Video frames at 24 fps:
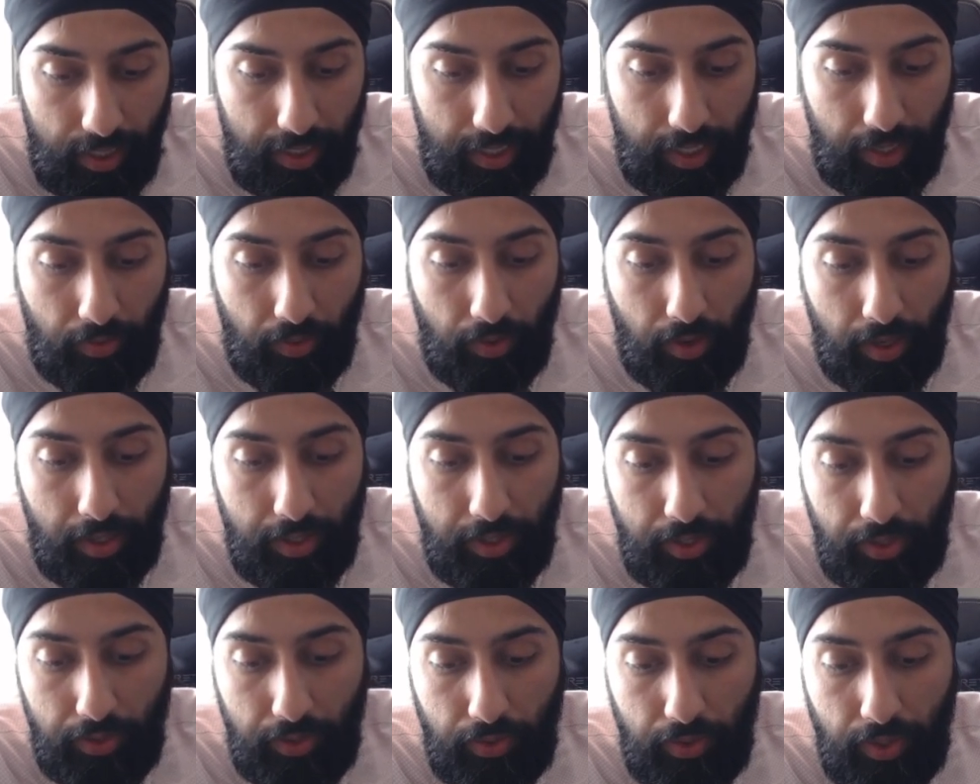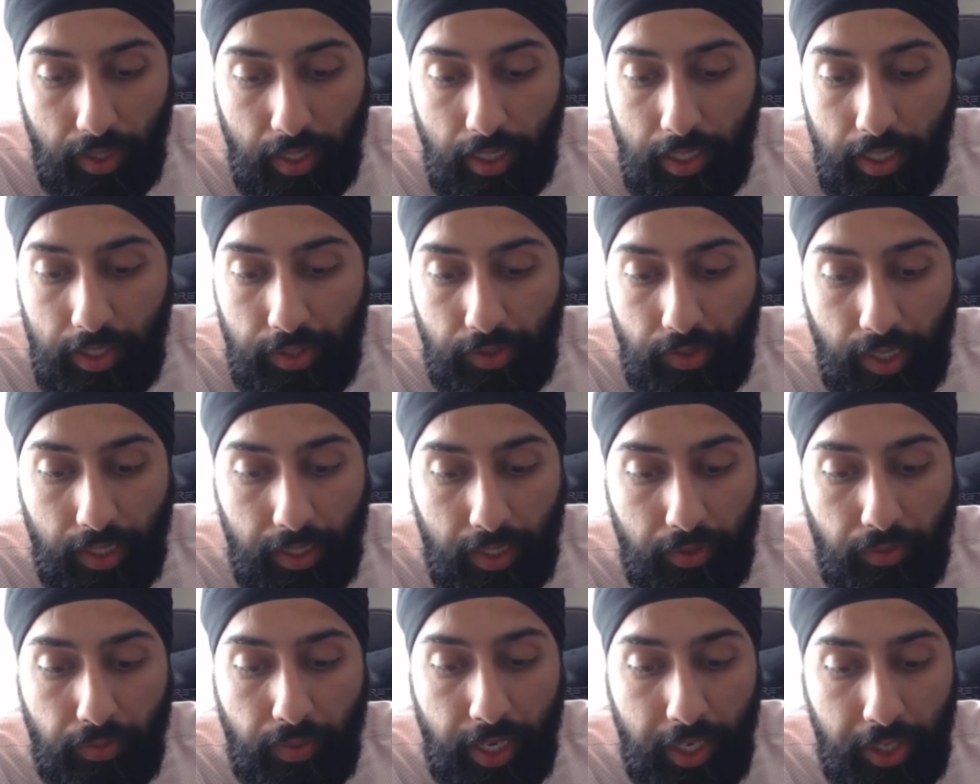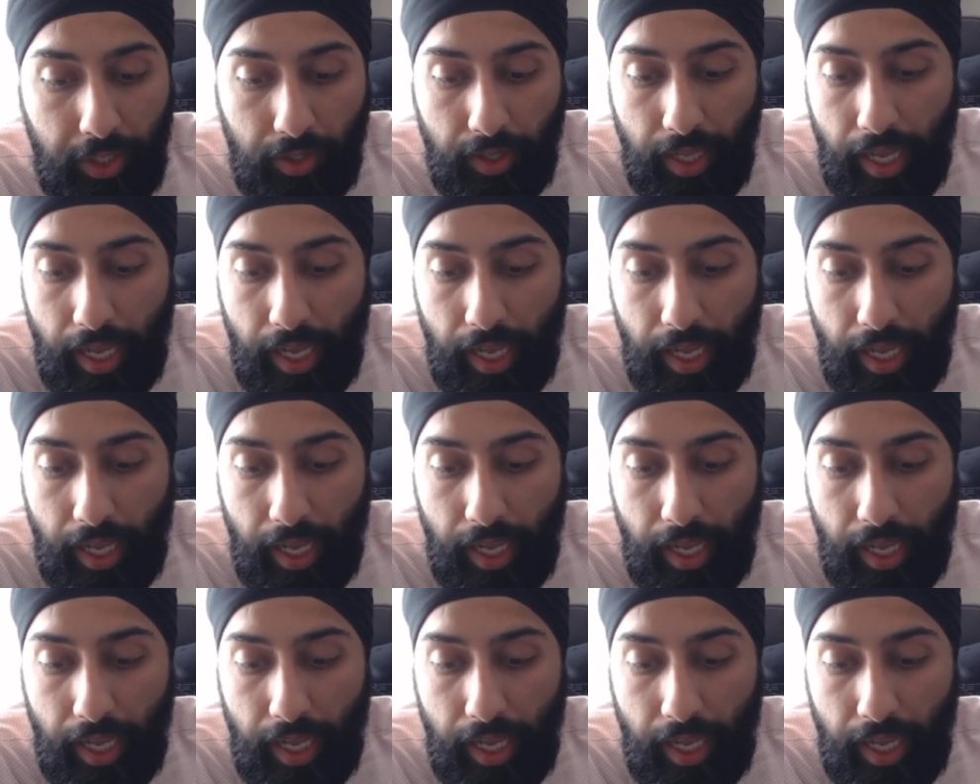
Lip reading: They want to strengthen racial